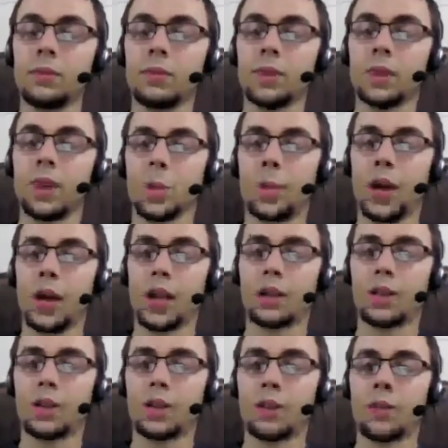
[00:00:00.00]
Oh, Palla's
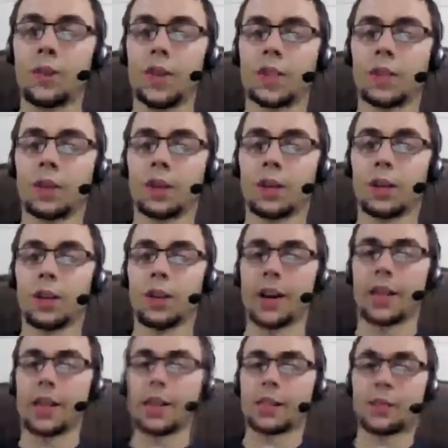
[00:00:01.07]
going for this one. All
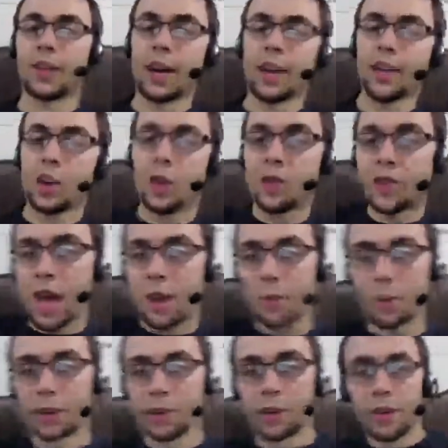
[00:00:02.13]
right, that's fine. Go for that
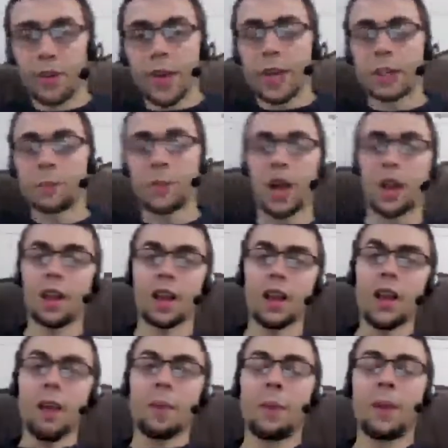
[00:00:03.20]
one. Thanks, Pala.
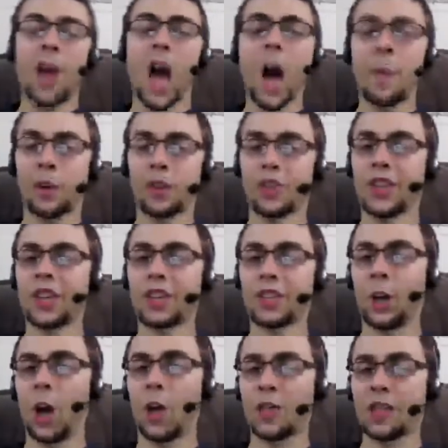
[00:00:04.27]
Maybe help your
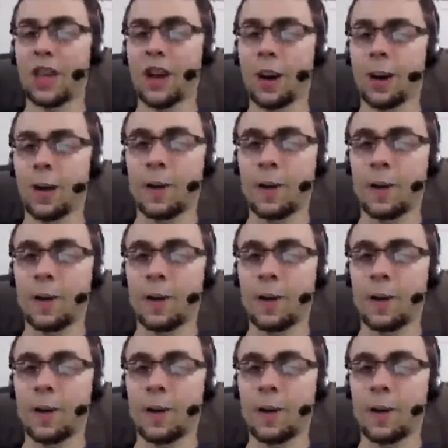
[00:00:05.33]
sister over there?